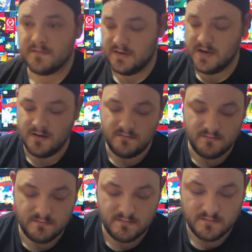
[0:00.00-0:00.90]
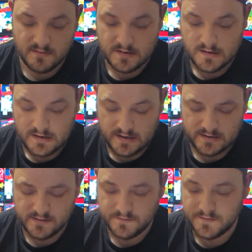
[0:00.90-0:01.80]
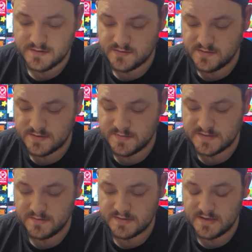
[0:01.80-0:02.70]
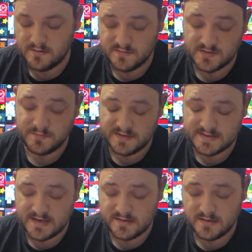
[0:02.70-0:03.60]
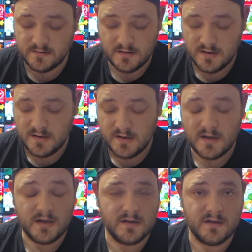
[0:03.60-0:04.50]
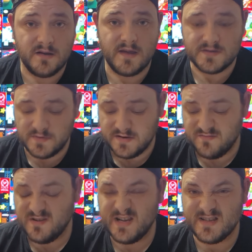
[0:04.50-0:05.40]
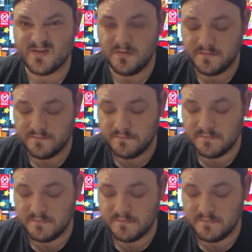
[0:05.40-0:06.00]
you know, I had it first Christmas, it was out, Super Nintendo, and you know, that's when I really sort of